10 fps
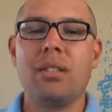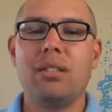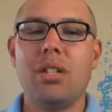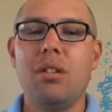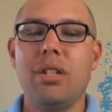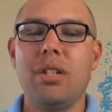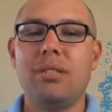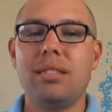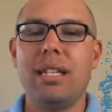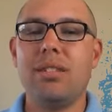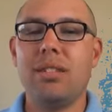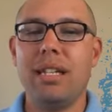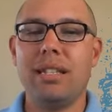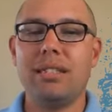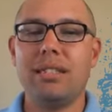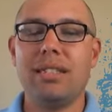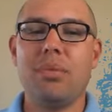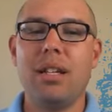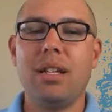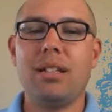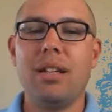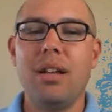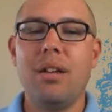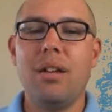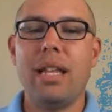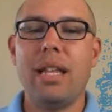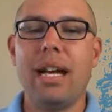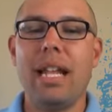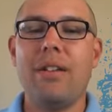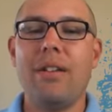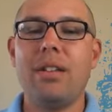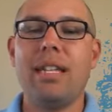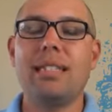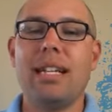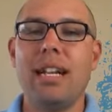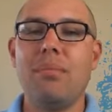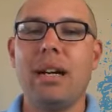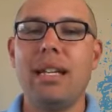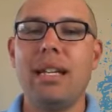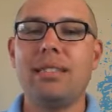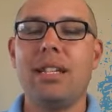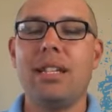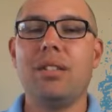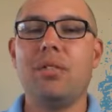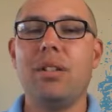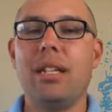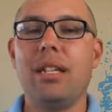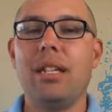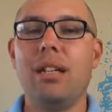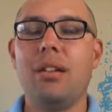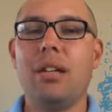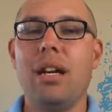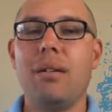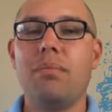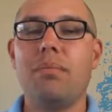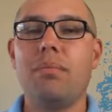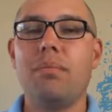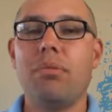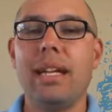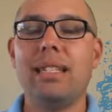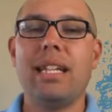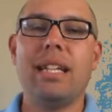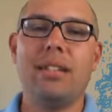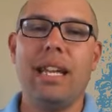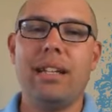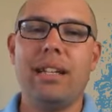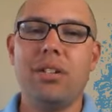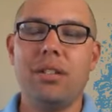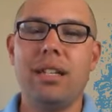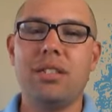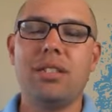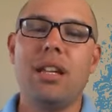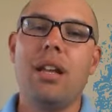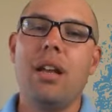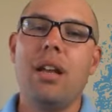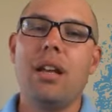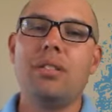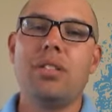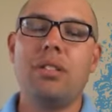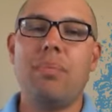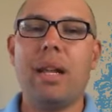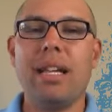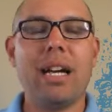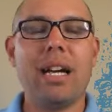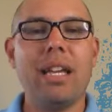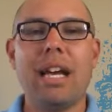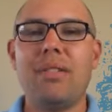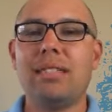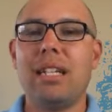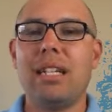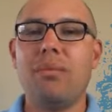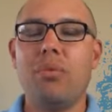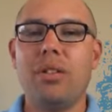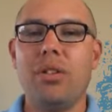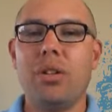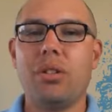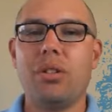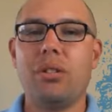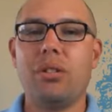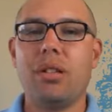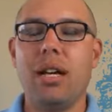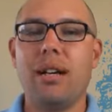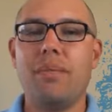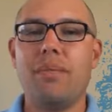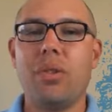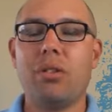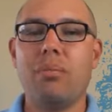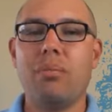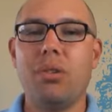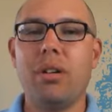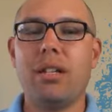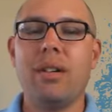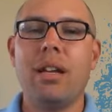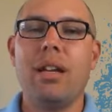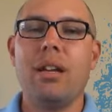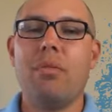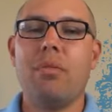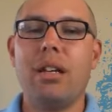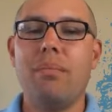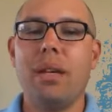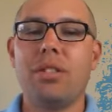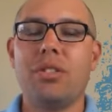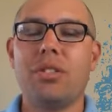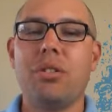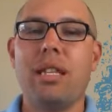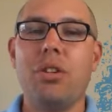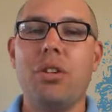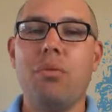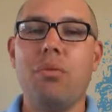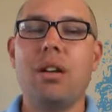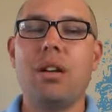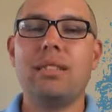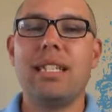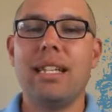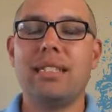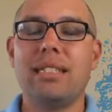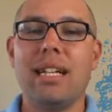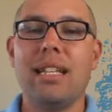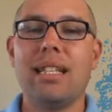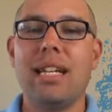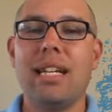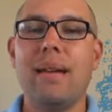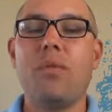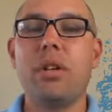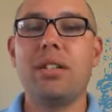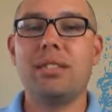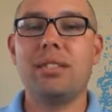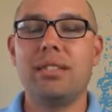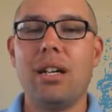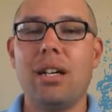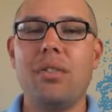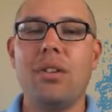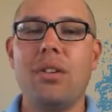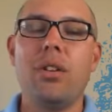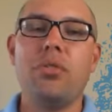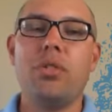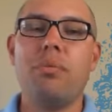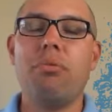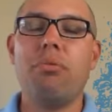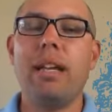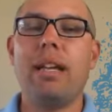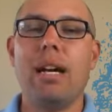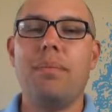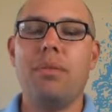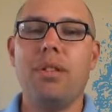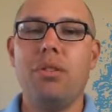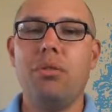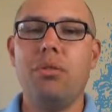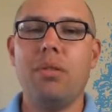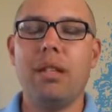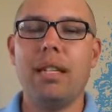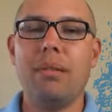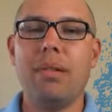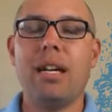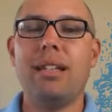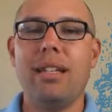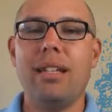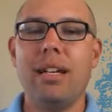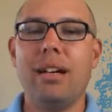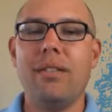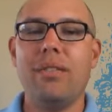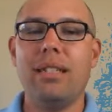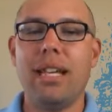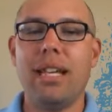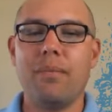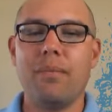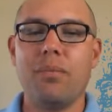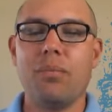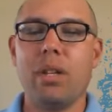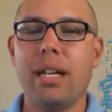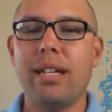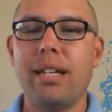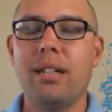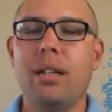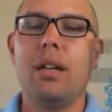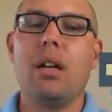So you'll see in this example here that everything is itemized, including breaks and your lunch. So depending on how you have it set up with your employer, you want to make sure that you are setting aside that time for yourself to break up the monotony of the day, okay?